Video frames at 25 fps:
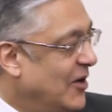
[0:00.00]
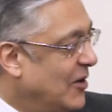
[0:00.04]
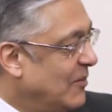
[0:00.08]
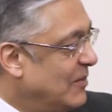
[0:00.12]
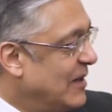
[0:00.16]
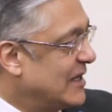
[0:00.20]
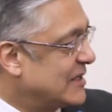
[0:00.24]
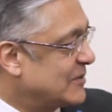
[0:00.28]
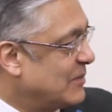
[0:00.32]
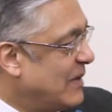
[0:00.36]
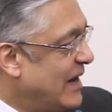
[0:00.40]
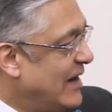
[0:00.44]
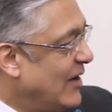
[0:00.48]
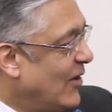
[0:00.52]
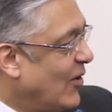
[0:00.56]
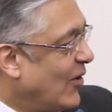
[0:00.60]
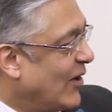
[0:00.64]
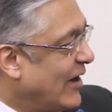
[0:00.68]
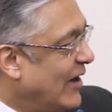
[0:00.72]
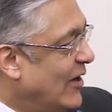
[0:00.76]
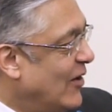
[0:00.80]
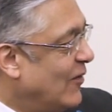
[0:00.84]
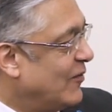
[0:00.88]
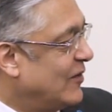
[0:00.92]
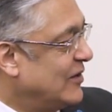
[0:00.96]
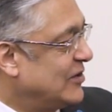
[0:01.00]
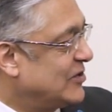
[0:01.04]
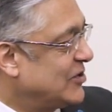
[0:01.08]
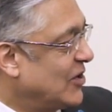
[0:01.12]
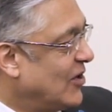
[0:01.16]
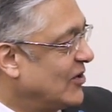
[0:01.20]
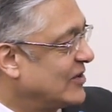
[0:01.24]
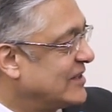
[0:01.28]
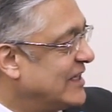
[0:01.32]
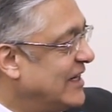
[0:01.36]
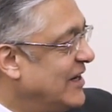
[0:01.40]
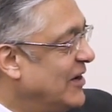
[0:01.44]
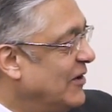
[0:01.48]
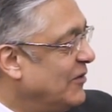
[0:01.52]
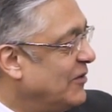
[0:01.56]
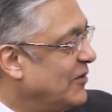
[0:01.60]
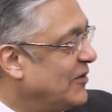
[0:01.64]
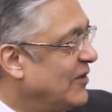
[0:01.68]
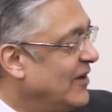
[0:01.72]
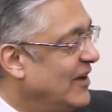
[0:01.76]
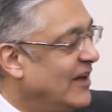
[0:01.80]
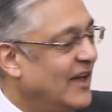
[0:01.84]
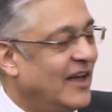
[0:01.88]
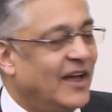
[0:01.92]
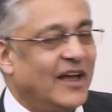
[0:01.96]
hope that's been long enough and short enough.
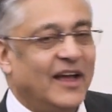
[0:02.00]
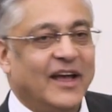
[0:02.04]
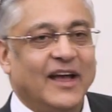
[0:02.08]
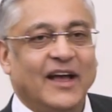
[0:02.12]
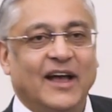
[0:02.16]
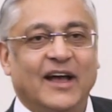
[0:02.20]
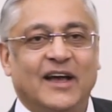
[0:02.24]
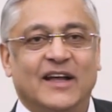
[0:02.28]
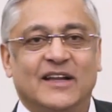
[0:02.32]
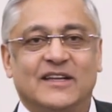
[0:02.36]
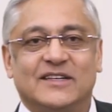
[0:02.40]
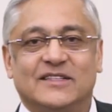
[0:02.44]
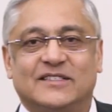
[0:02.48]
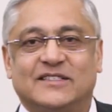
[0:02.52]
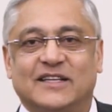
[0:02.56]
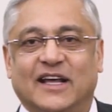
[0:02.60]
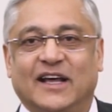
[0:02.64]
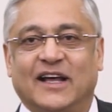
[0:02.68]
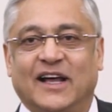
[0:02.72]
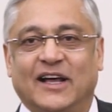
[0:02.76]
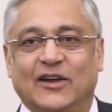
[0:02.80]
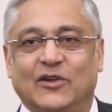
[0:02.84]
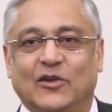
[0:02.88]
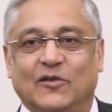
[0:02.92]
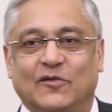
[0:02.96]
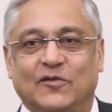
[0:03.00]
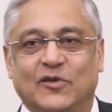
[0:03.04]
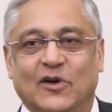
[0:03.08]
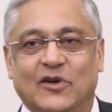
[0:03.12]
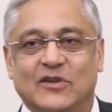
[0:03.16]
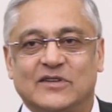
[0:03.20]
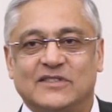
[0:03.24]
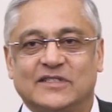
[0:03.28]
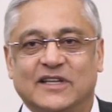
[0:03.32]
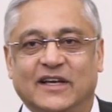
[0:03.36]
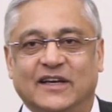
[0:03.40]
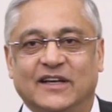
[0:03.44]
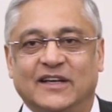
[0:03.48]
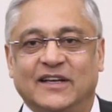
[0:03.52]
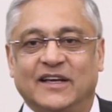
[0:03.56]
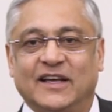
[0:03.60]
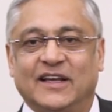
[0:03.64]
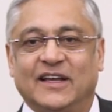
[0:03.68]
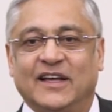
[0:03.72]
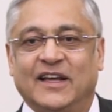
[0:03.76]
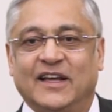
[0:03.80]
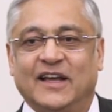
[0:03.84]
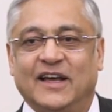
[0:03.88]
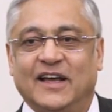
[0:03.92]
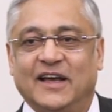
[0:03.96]
And I look forward to
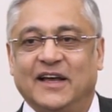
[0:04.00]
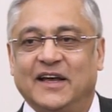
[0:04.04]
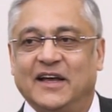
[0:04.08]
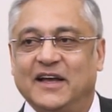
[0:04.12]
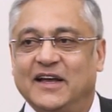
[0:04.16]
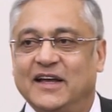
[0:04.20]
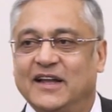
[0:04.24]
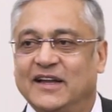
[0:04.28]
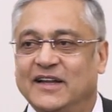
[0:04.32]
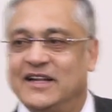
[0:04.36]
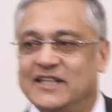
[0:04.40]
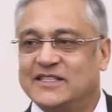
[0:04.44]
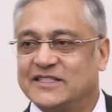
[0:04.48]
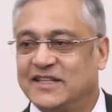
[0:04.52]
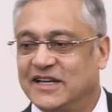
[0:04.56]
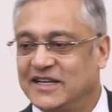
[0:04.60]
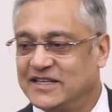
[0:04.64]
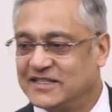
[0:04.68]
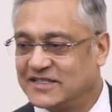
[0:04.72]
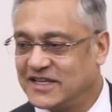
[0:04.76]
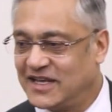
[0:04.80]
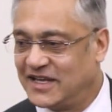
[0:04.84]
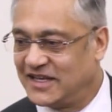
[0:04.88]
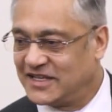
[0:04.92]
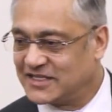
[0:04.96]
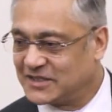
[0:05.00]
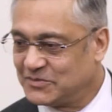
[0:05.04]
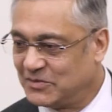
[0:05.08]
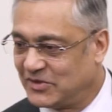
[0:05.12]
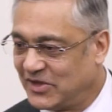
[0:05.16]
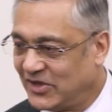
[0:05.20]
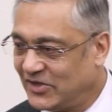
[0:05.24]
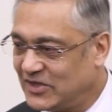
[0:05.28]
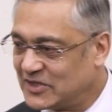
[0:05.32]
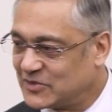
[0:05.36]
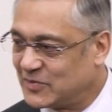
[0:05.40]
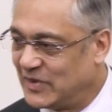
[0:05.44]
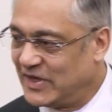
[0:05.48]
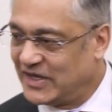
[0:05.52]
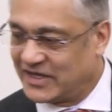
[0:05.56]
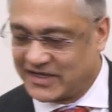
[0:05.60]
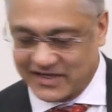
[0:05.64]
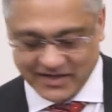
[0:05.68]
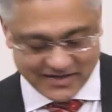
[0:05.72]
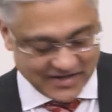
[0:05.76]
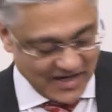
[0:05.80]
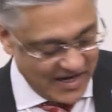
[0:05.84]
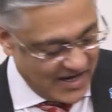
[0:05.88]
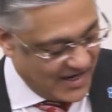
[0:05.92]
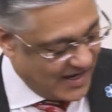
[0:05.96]
listening to some of the other
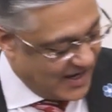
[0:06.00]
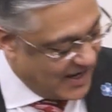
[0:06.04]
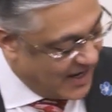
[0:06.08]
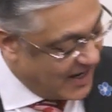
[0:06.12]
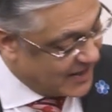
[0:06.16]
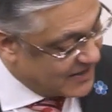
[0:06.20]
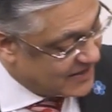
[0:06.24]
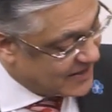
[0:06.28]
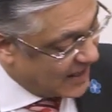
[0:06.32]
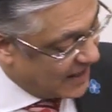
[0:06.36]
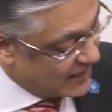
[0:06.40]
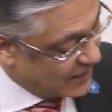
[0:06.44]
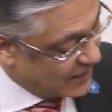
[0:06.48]
speakers. And